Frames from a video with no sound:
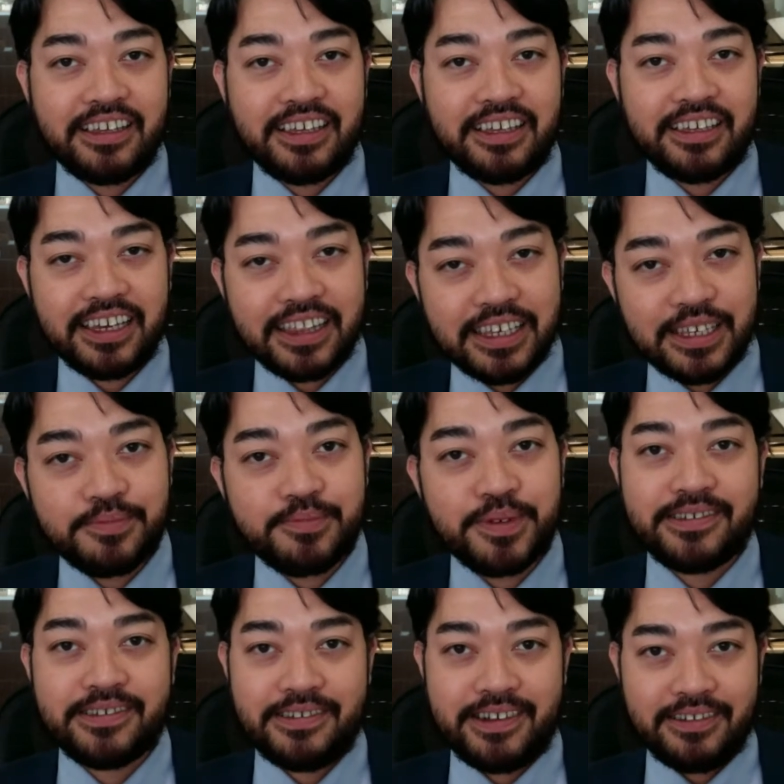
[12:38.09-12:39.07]
kick this
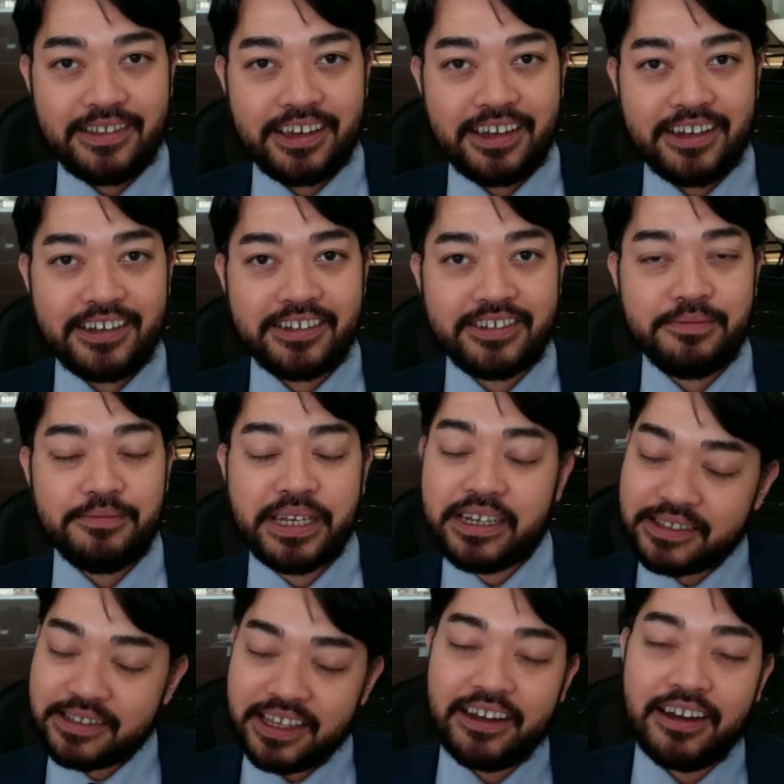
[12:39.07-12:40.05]
person out of the country
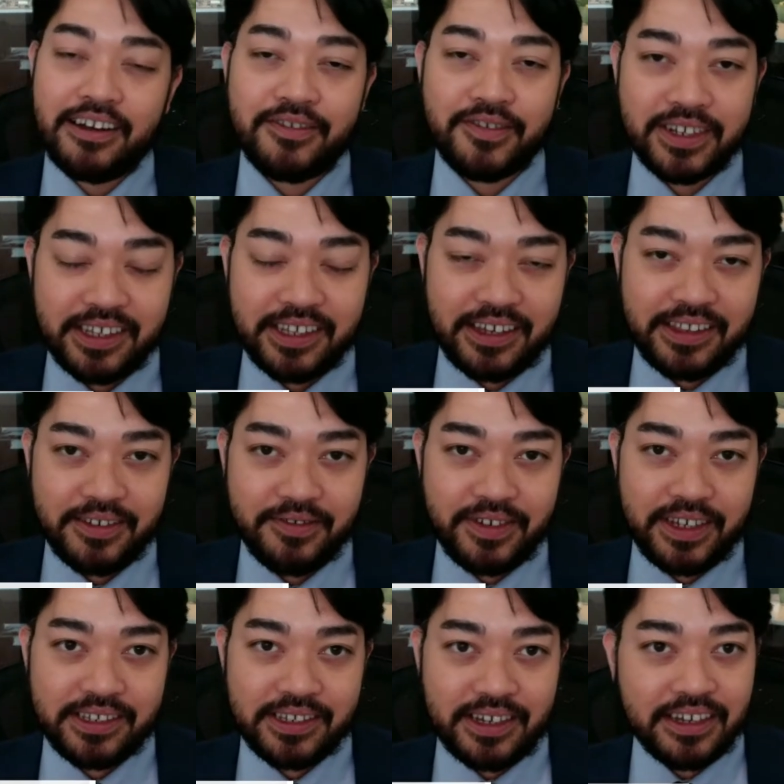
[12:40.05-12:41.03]
because they overstayed their
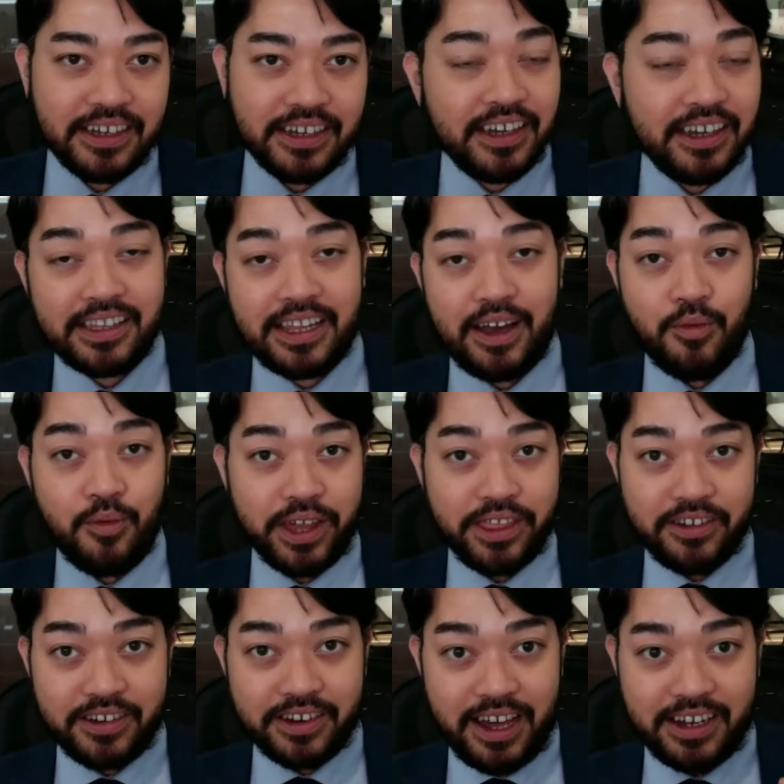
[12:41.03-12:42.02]
visa. Now,
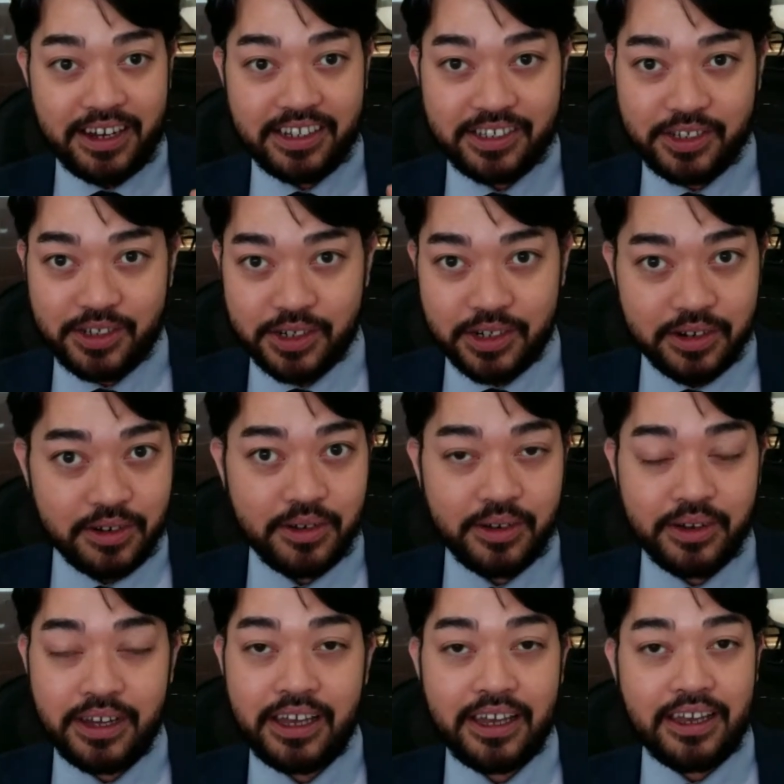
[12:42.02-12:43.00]
whether or not it's
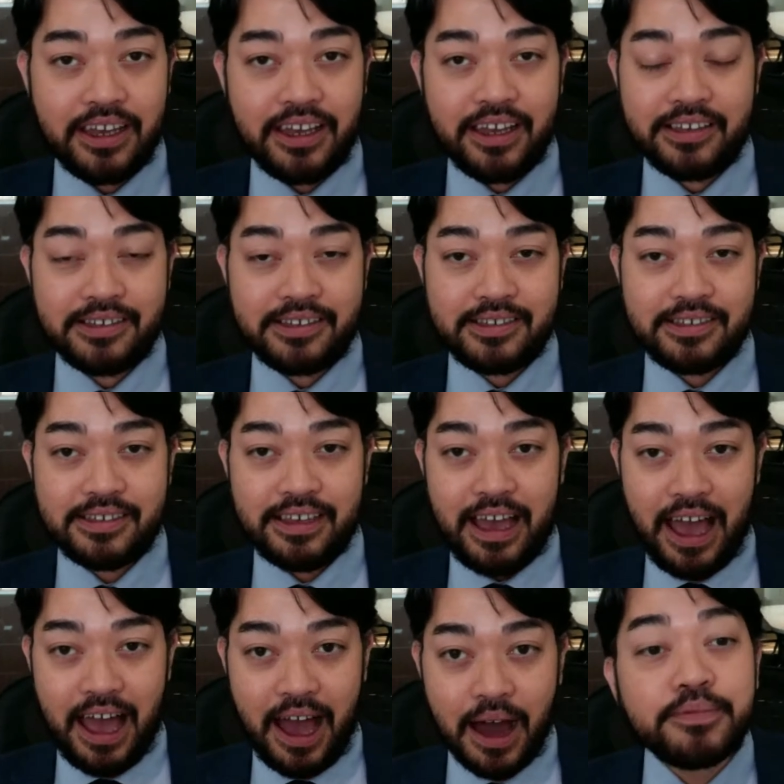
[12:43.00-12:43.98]
true is
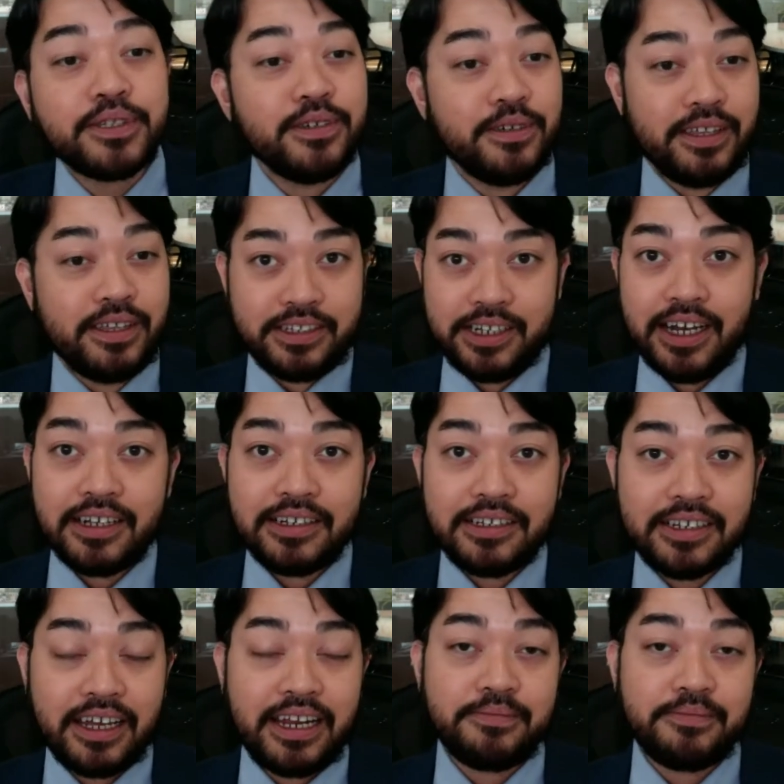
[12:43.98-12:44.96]
up to the
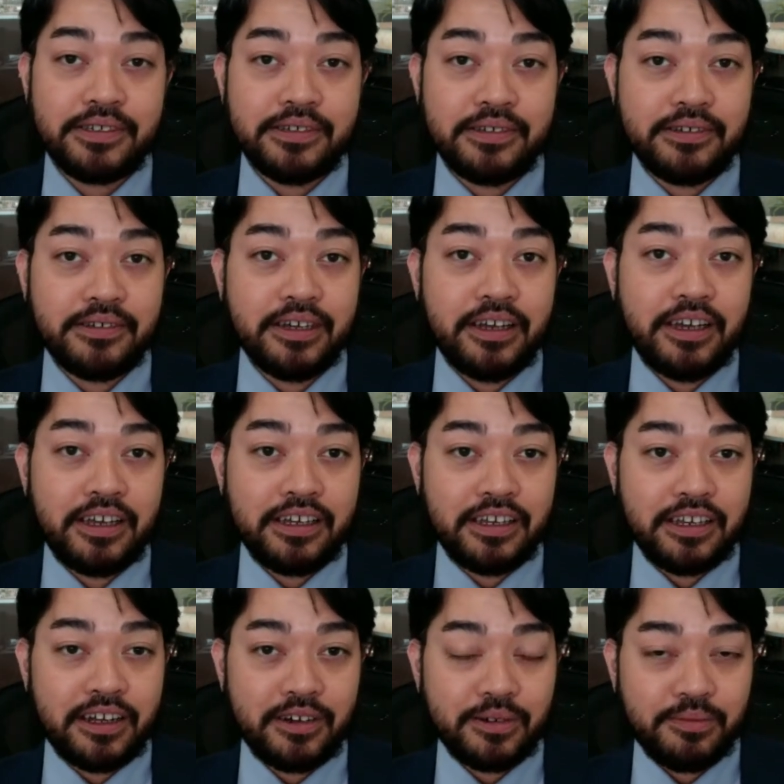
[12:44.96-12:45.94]
judge and up to,
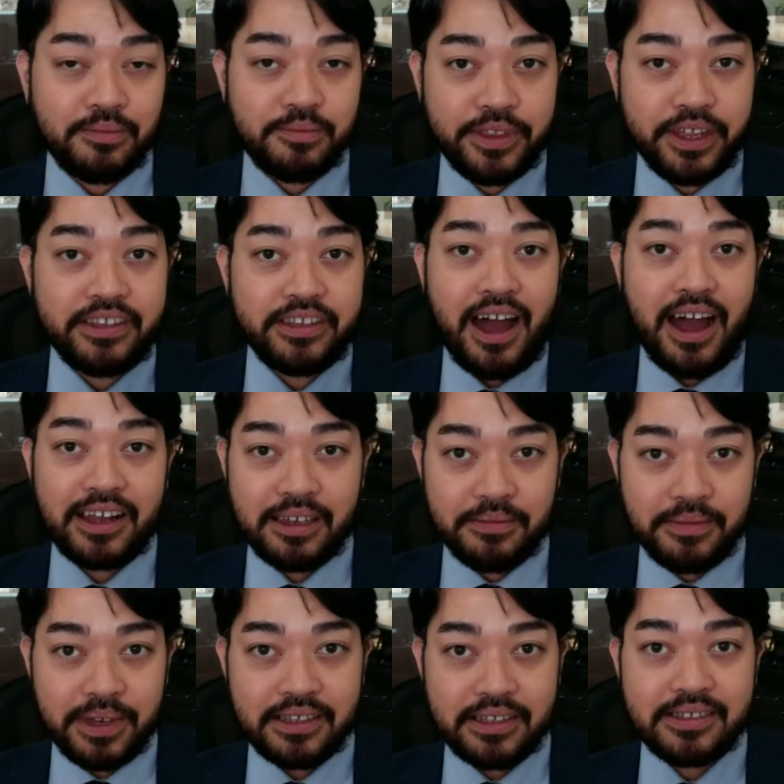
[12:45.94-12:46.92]
the
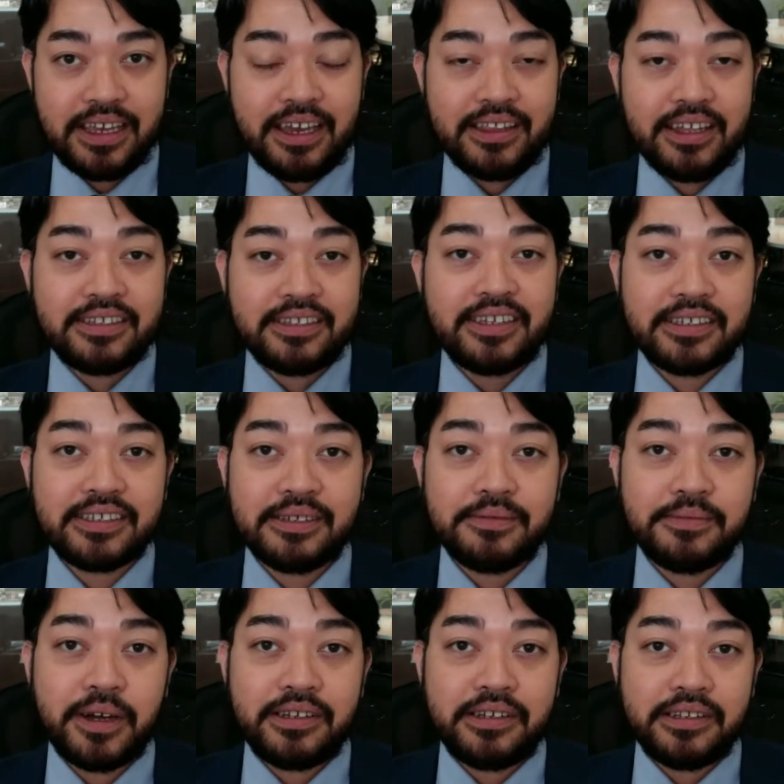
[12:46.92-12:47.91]
documents and the
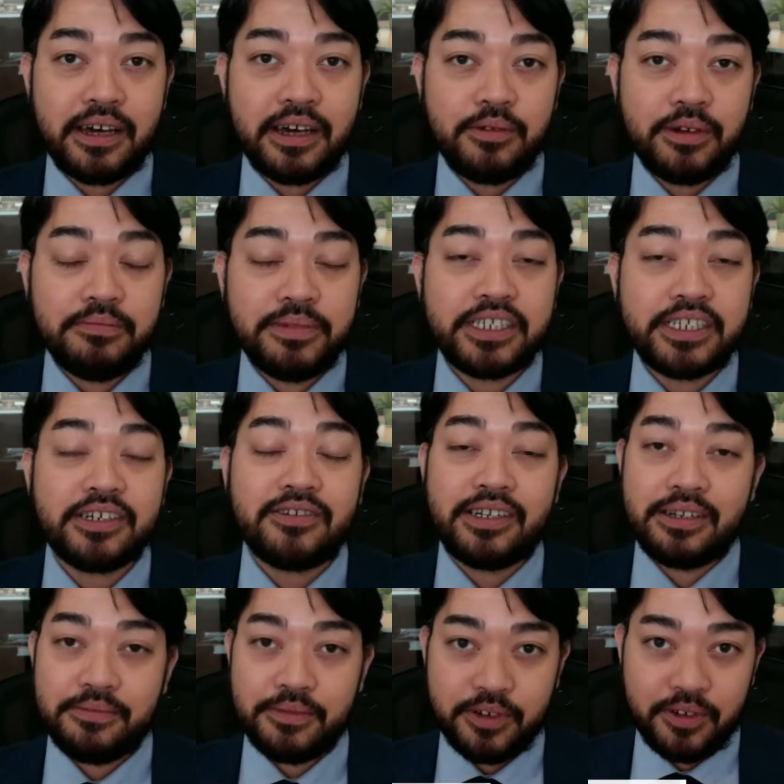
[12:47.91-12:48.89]
testimony that will be shown in
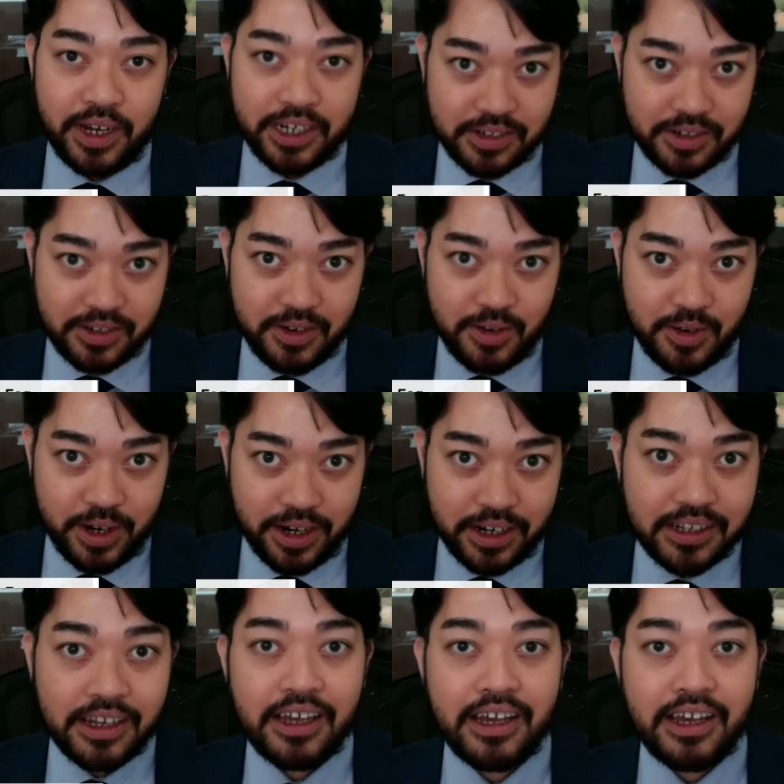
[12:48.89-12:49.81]
immigration court.